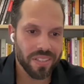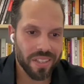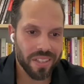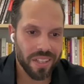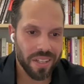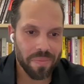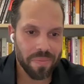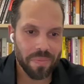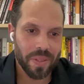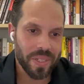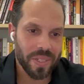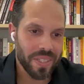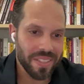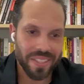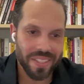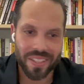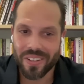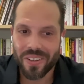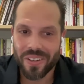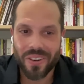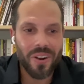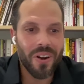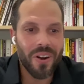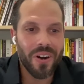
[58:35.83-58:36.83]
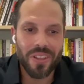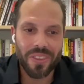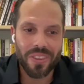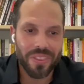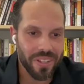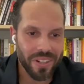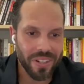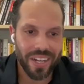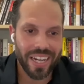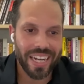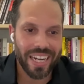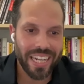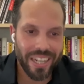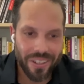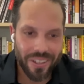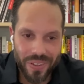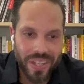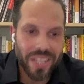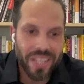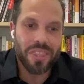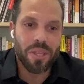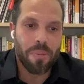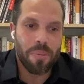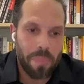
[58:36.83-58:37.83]
companies and they're
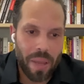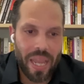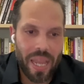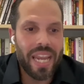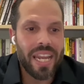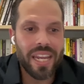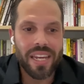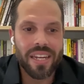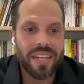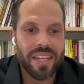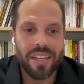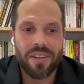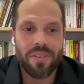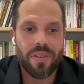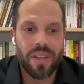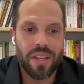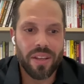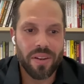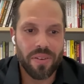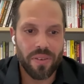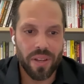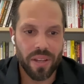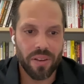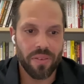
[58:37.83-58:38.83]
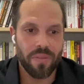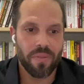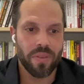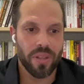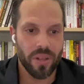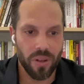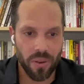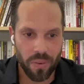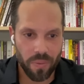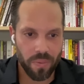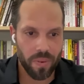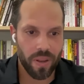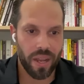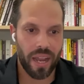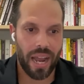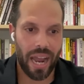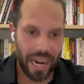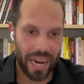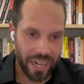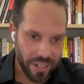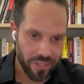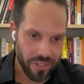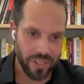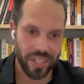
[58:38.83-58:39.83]
hearing the pain and
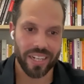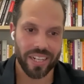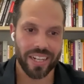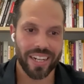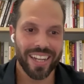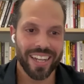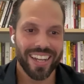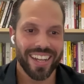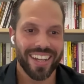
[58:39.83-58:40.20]
hiring.